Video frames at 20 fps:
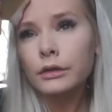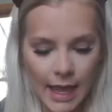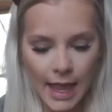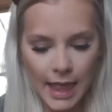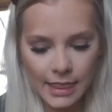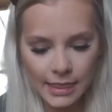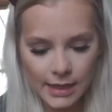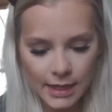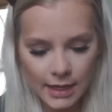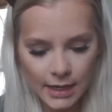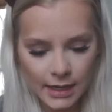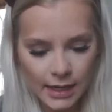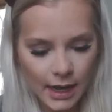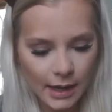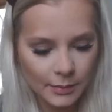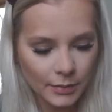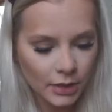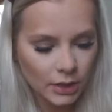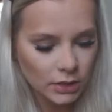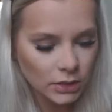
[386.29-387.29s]
And then
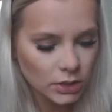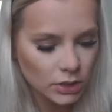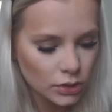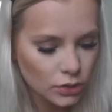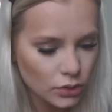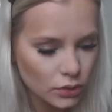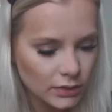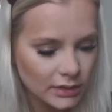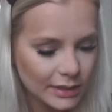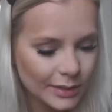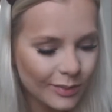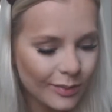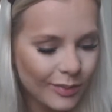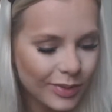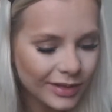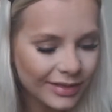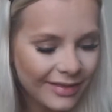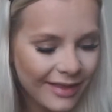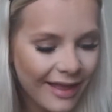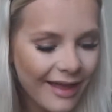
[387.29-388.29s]
I'm gonna do some
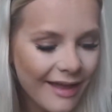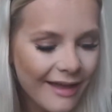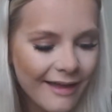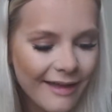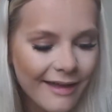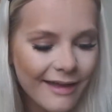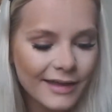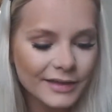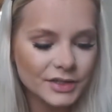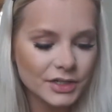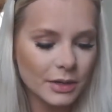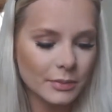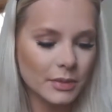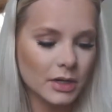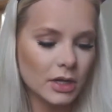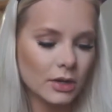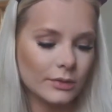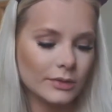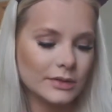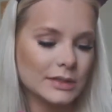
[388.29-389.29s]
blush. I'm
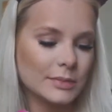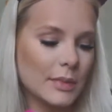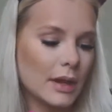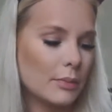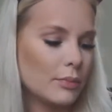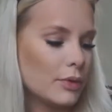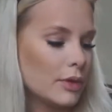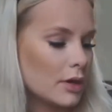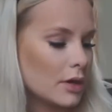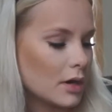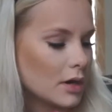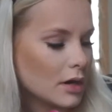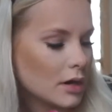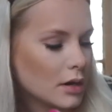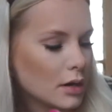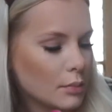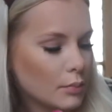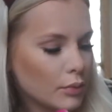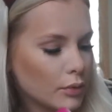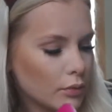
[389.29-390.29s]
gonna go into my
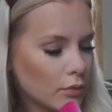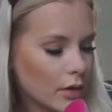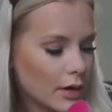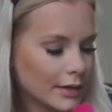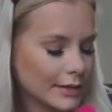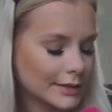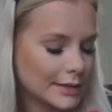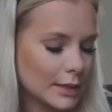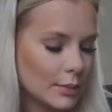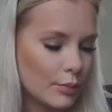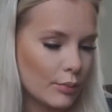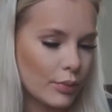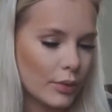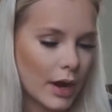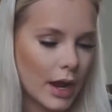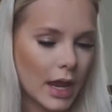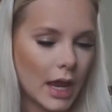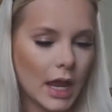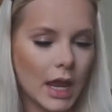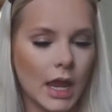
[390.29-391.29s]
Pure Bronze and
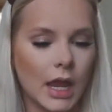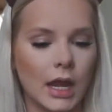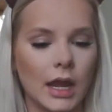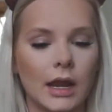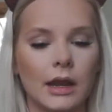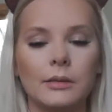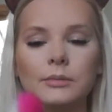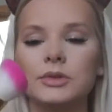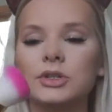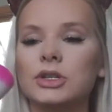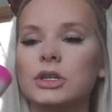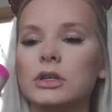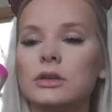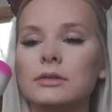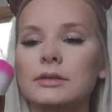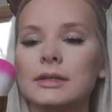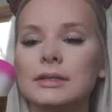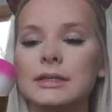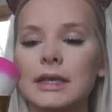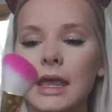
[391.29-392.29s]
Brighten, and I'm just gonna
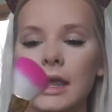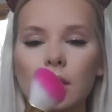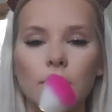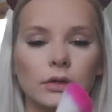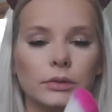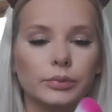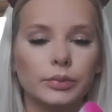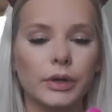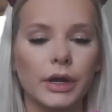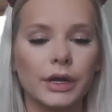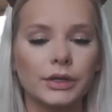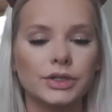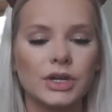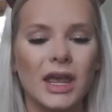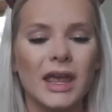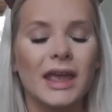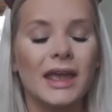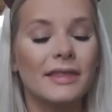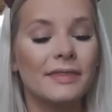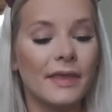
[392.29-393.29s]
use this angled brush
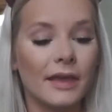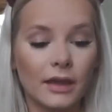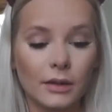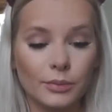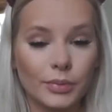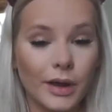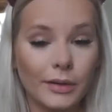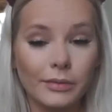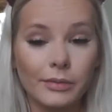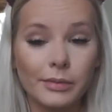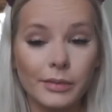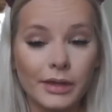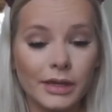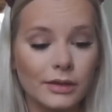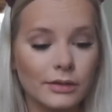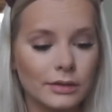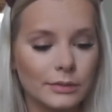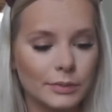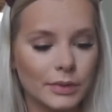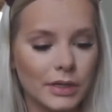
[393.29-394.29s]
that could
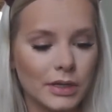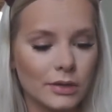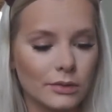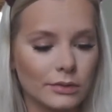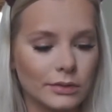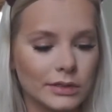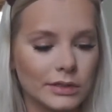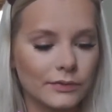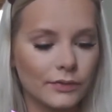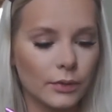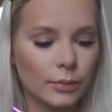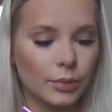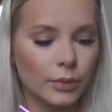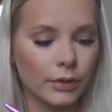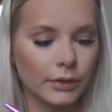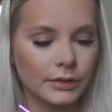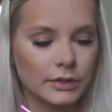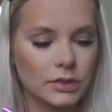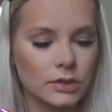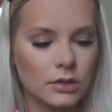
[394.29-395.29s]
probably be used for
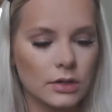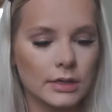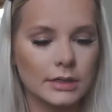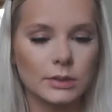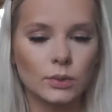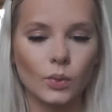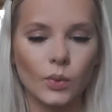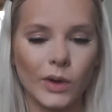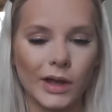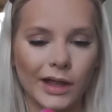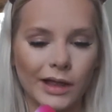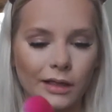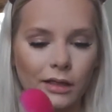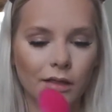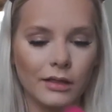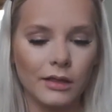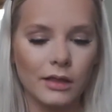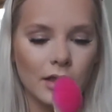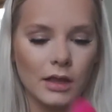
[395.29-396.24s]
bronzer as well.